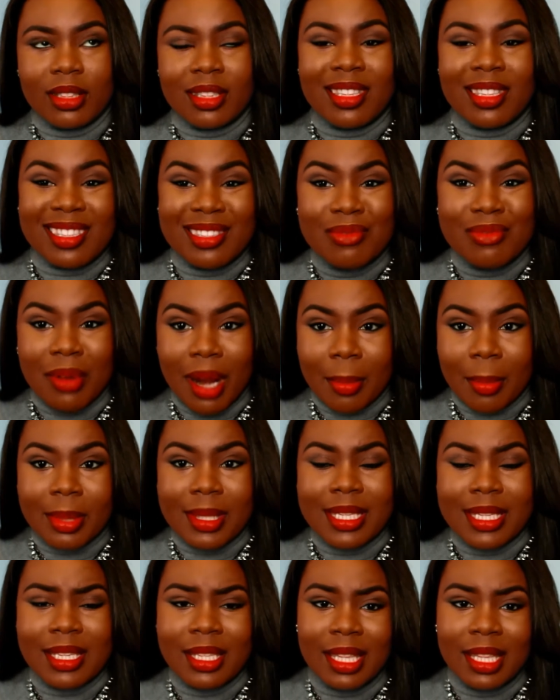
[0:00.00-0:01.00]

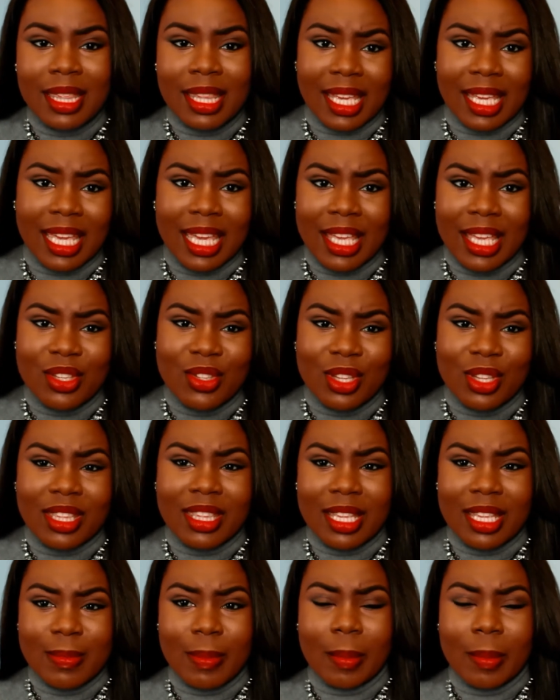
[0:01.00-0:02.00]
disrupt the hair, so
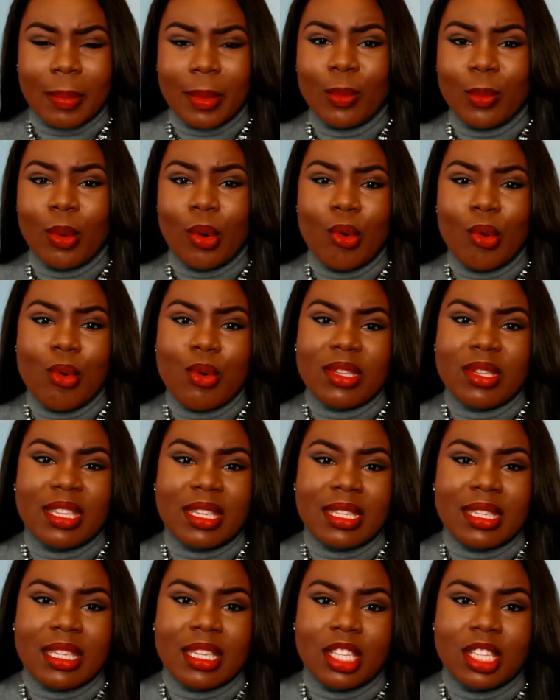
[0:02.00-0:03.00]
that's probably what
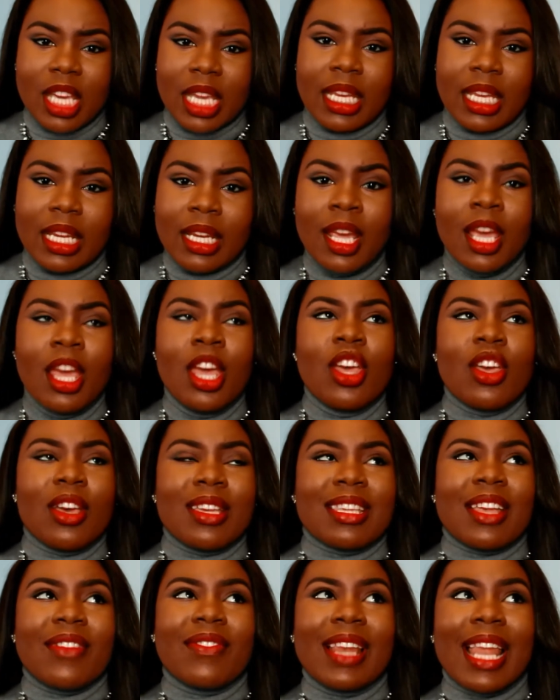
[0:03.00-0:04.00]
causes the shedding.
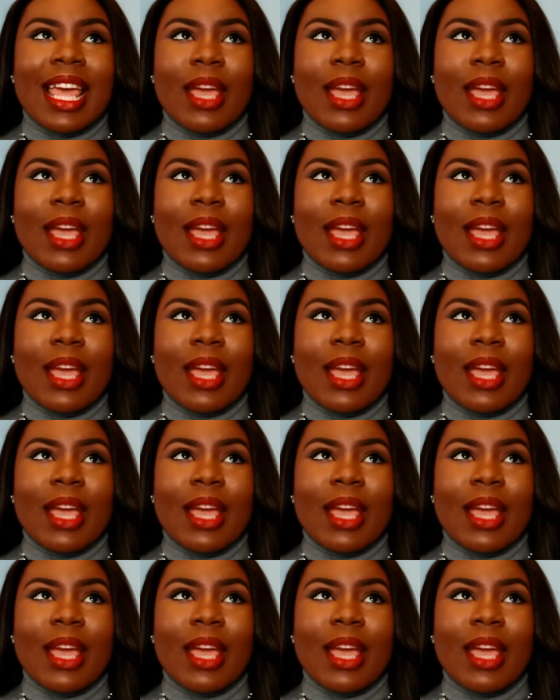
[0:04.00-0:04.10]
Because I feel